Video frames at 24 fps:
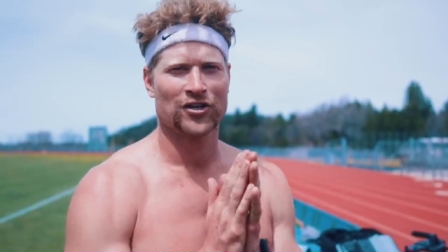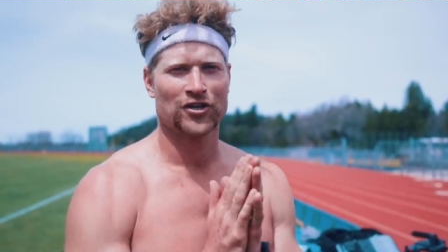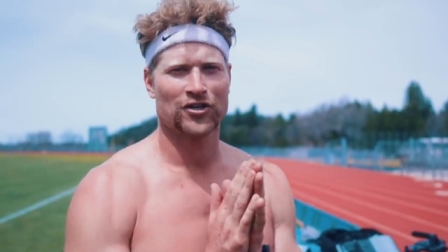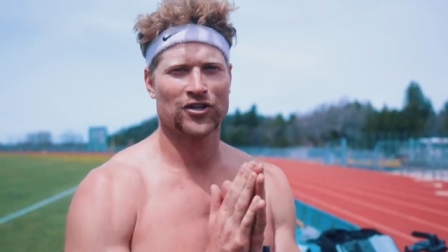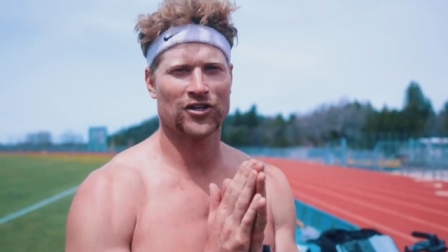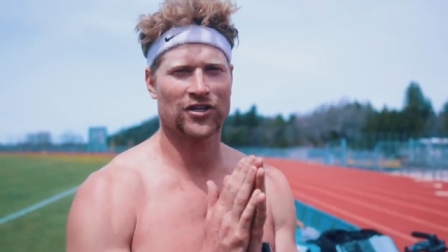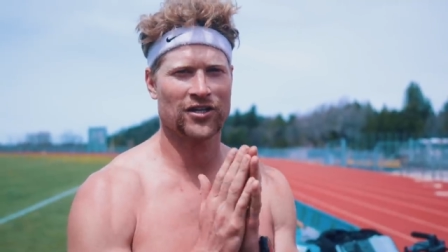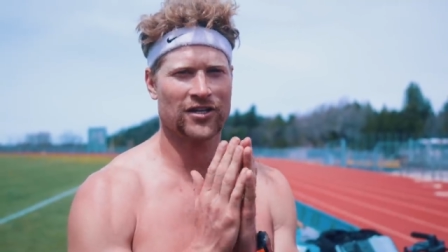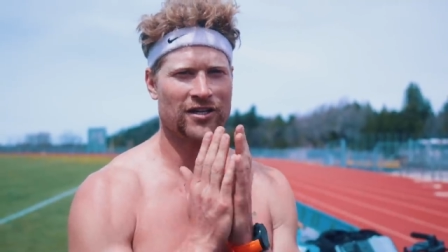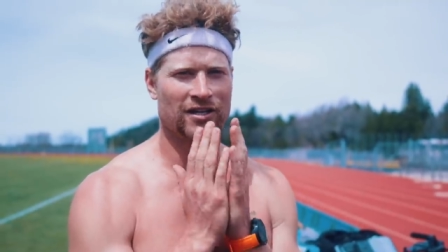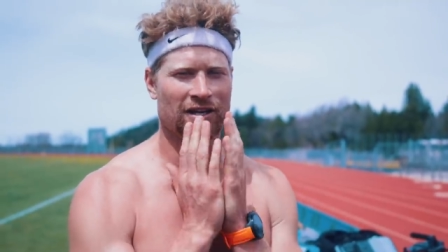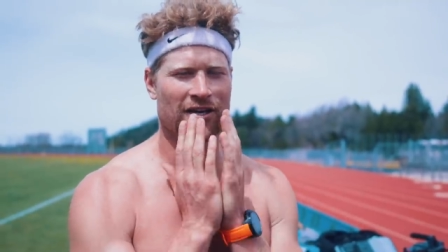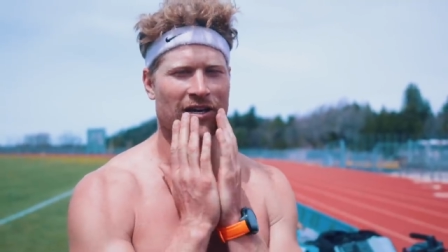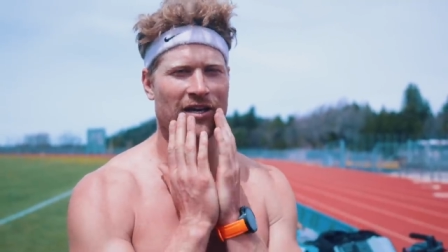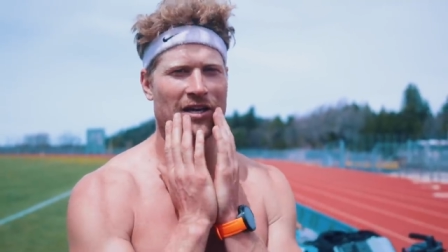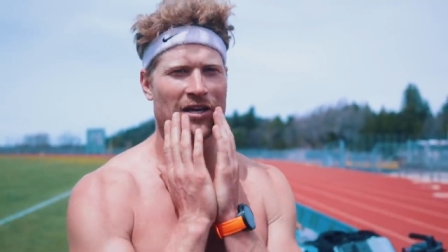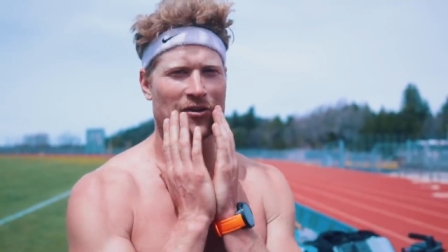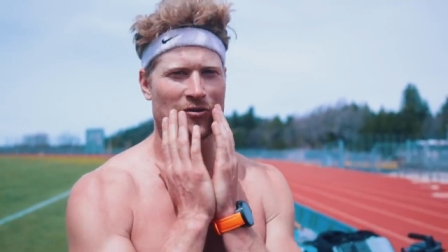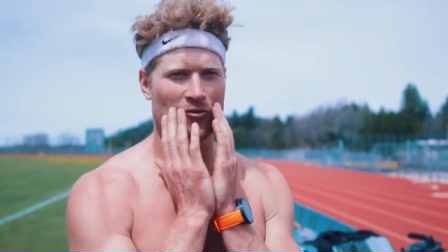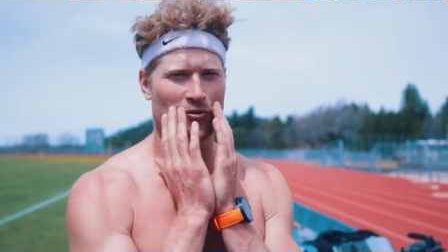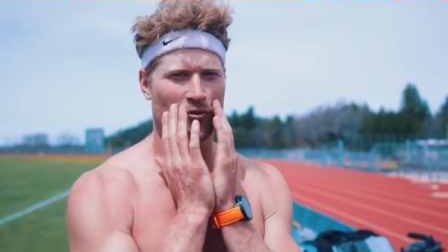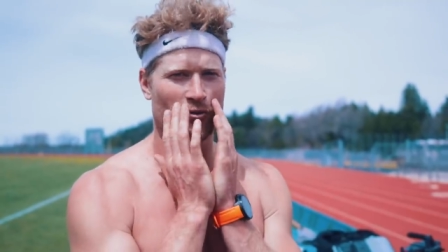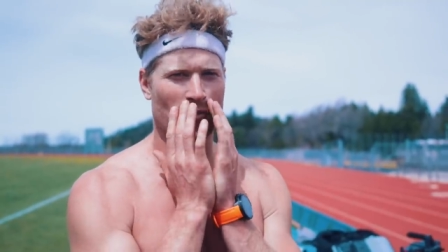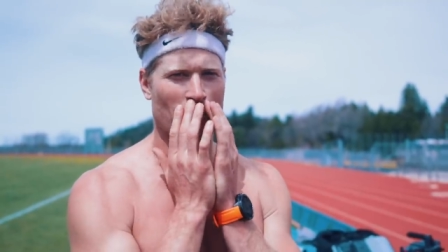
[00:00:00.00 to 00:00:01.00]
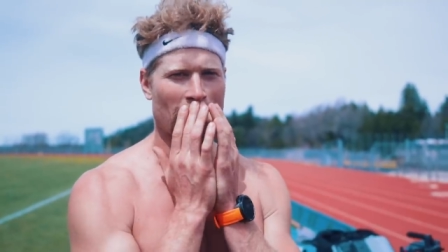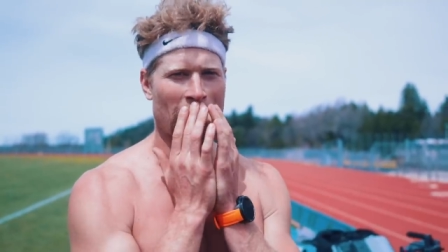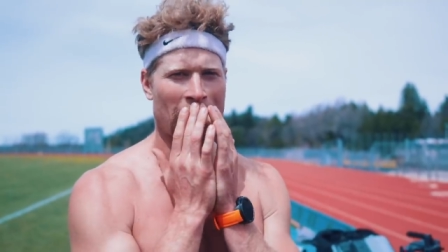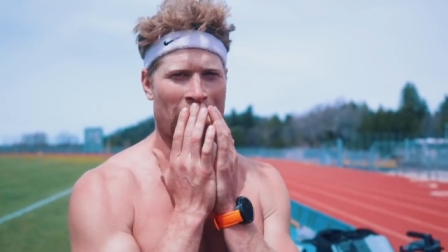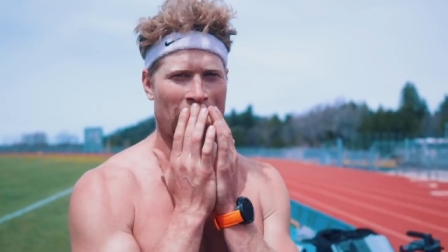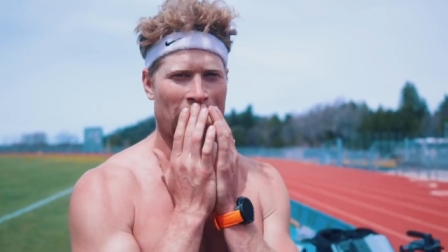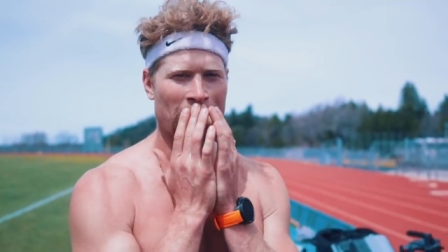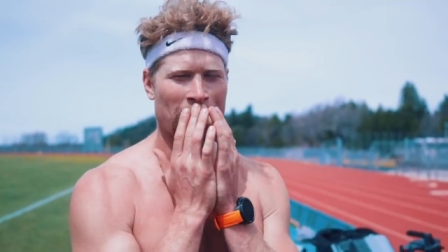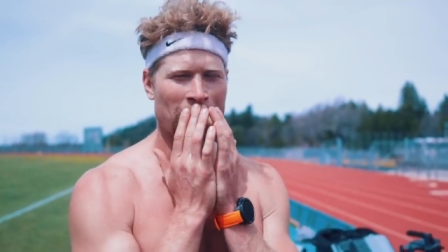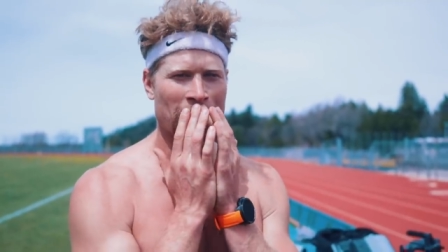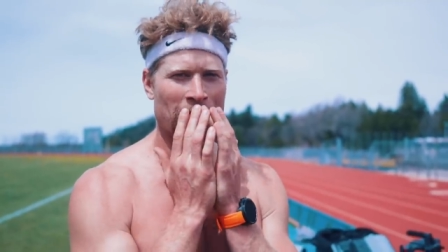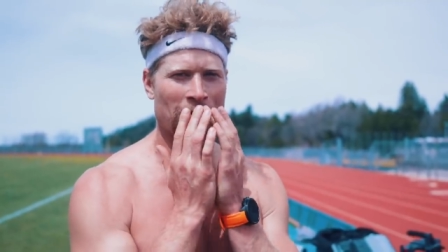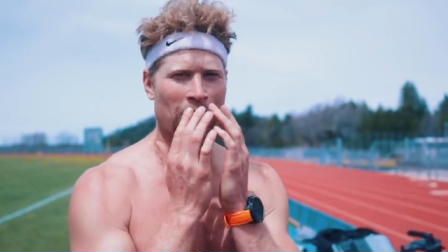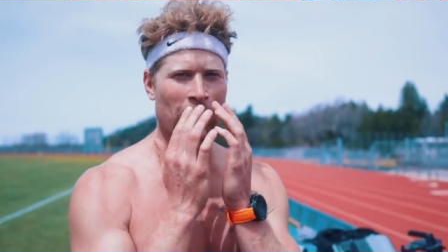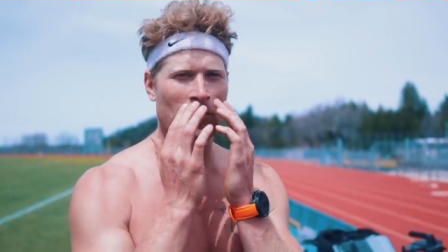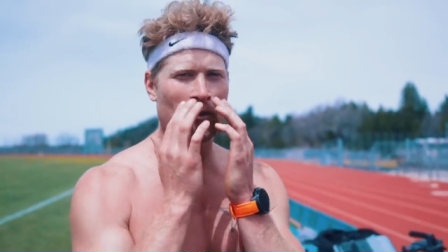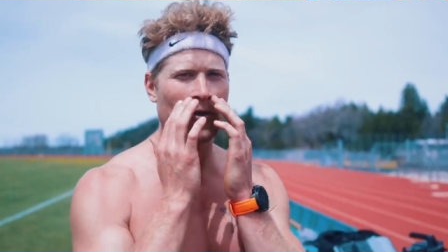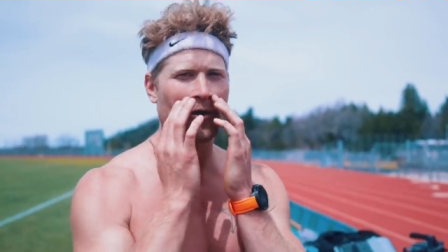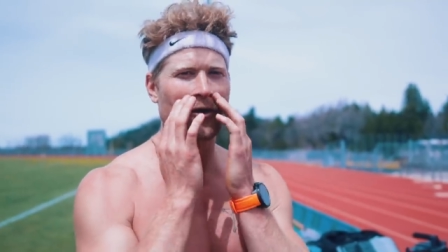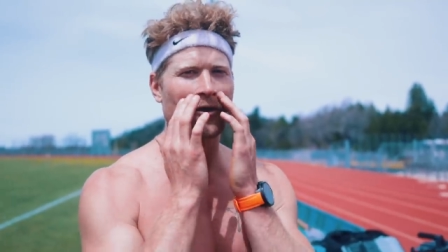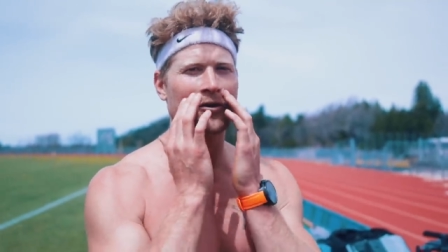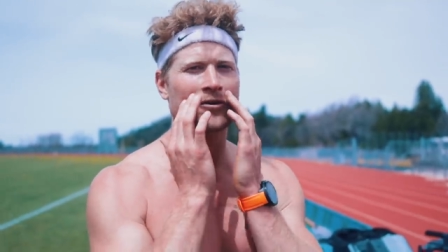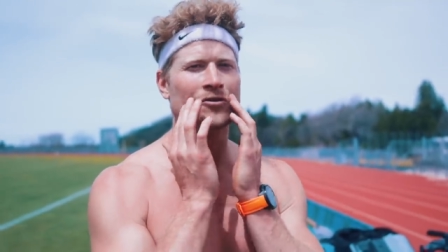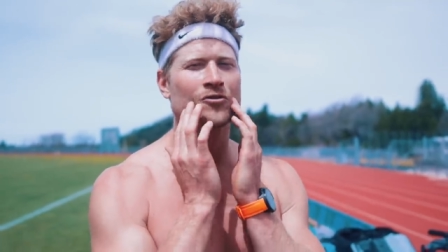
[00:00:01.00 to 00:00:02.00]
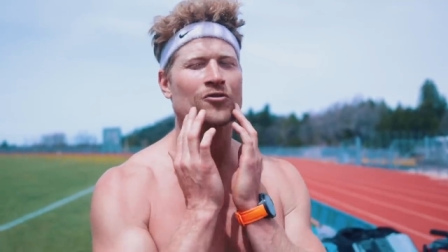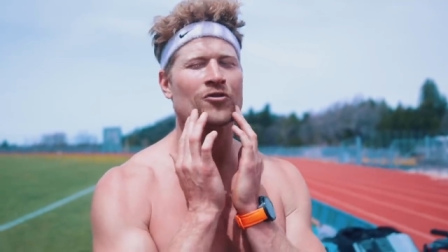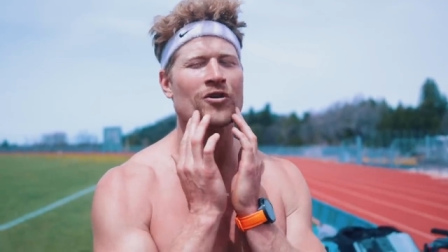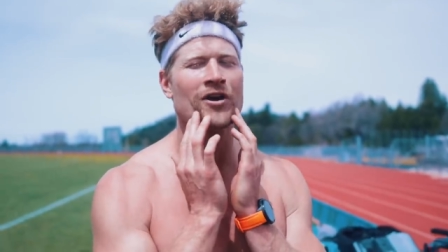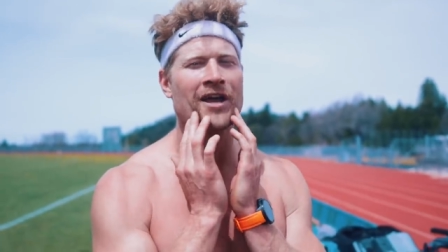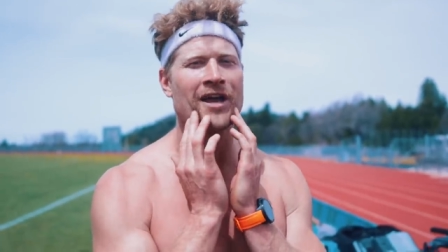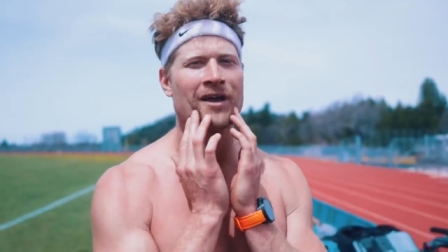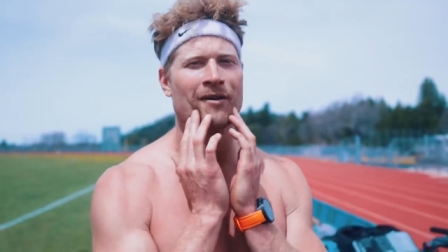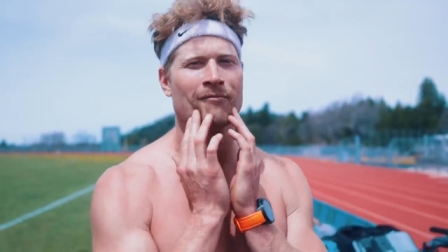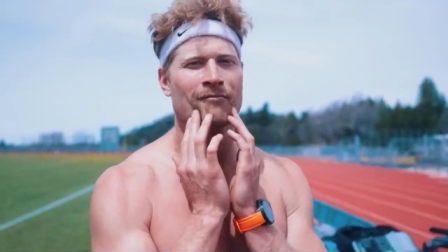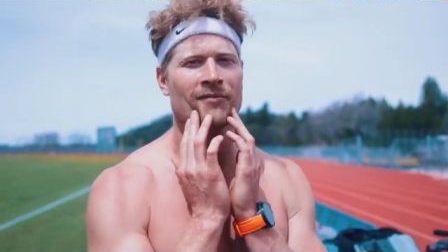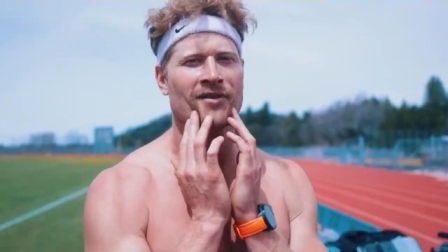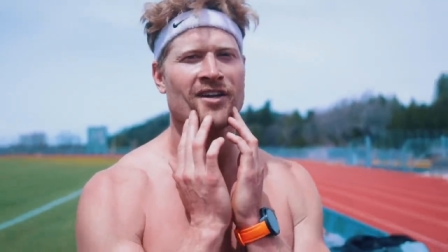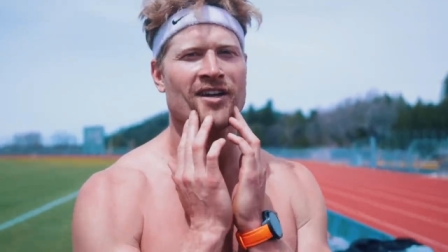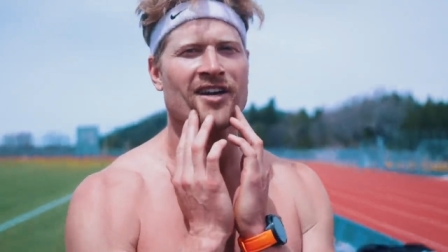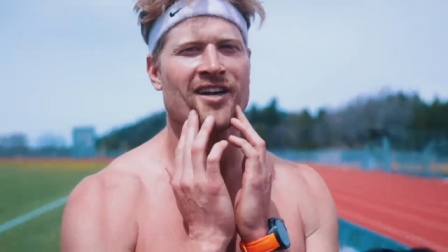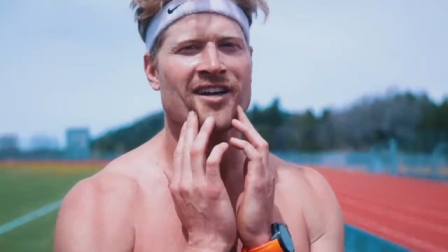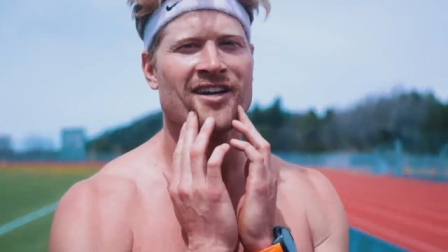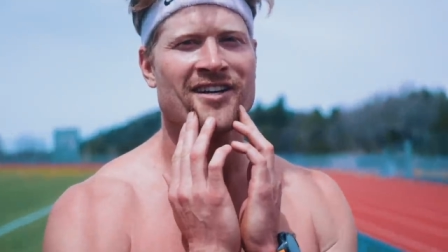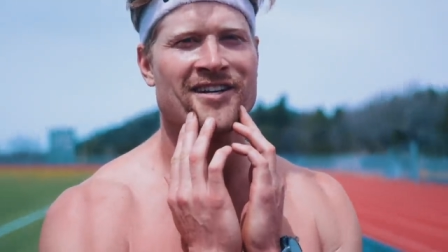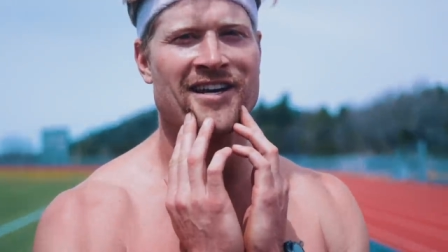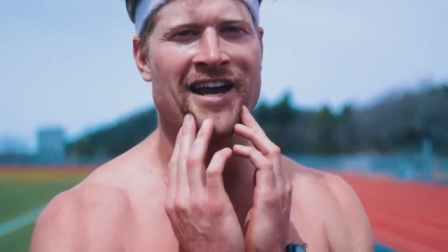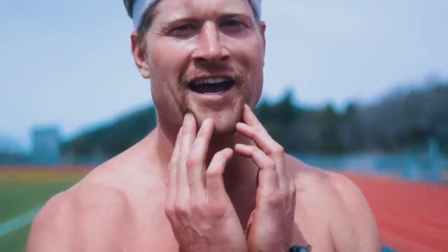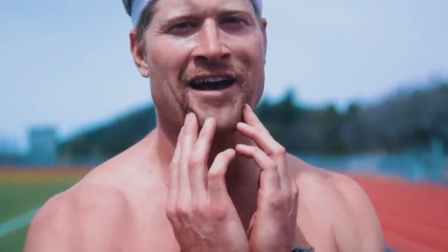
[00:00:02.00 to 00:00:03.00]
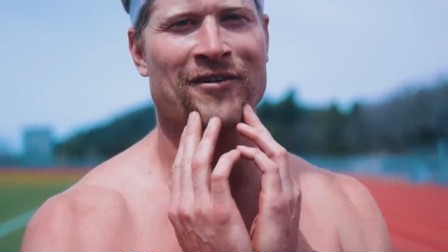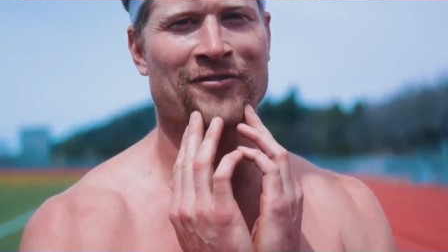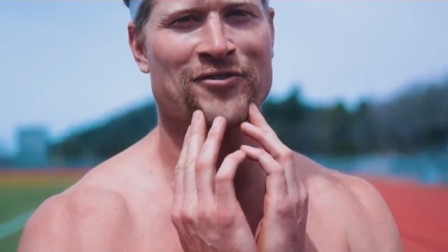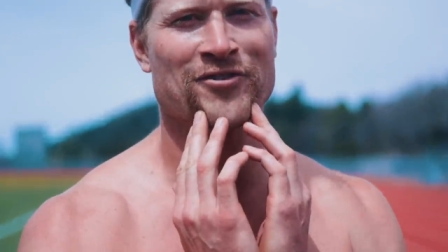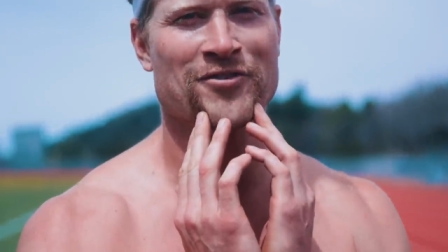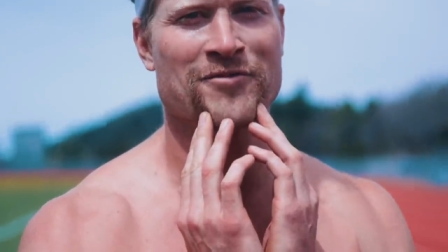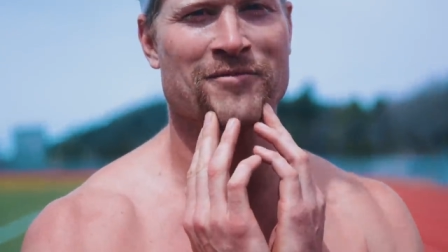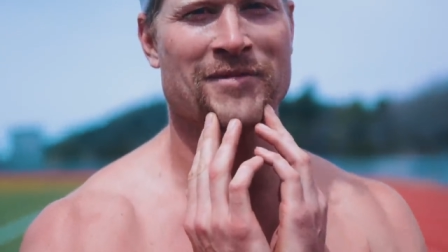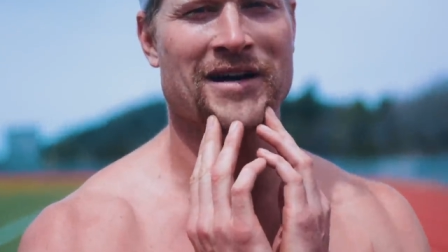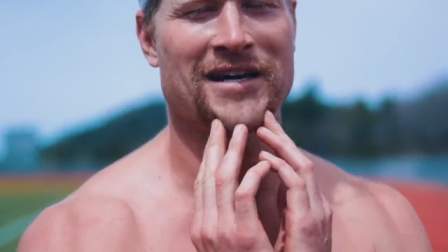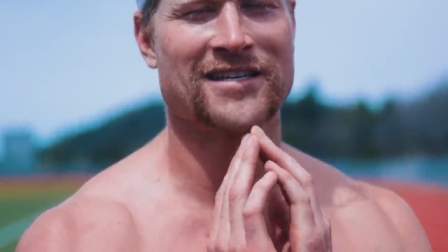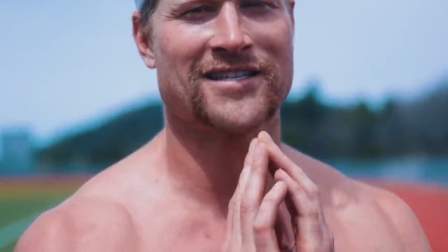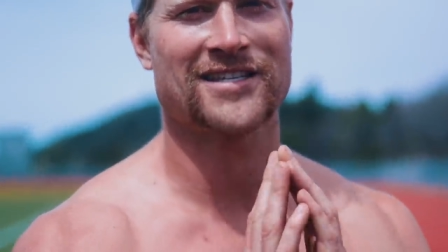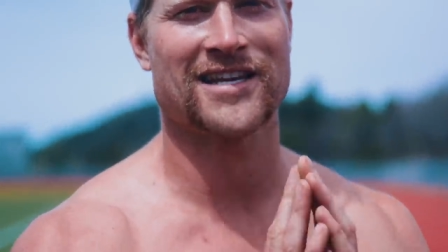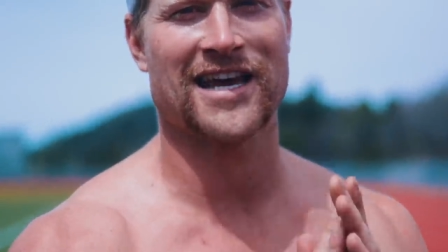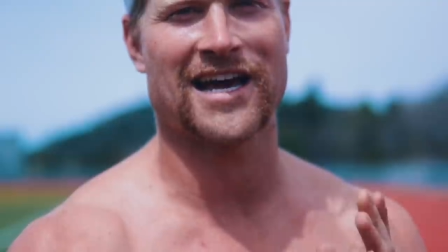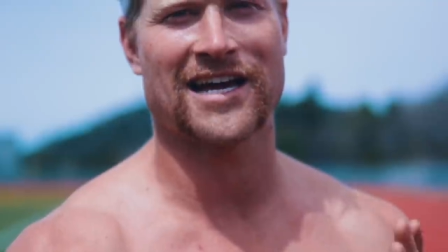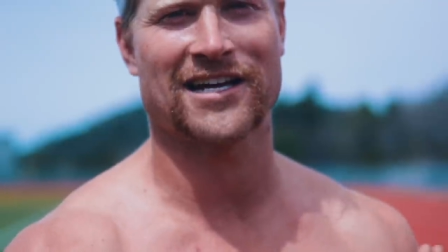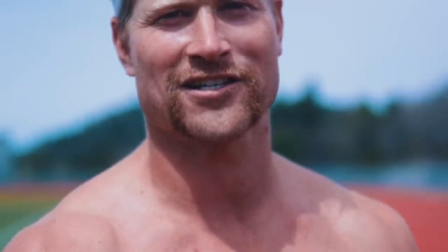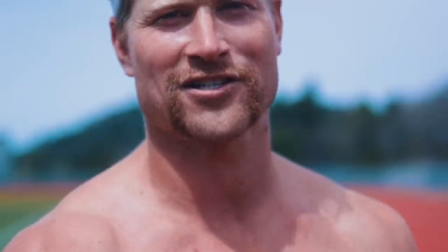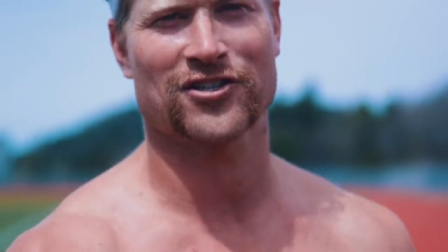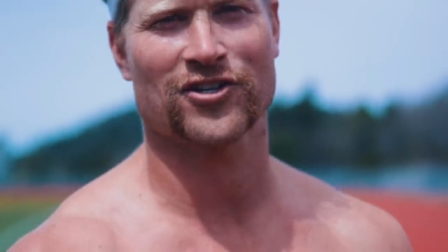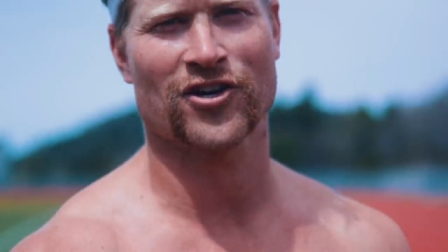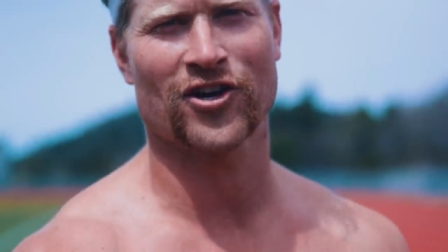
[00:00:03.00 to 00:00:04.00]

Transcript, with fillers: you need to either grow or trim down to a mustache.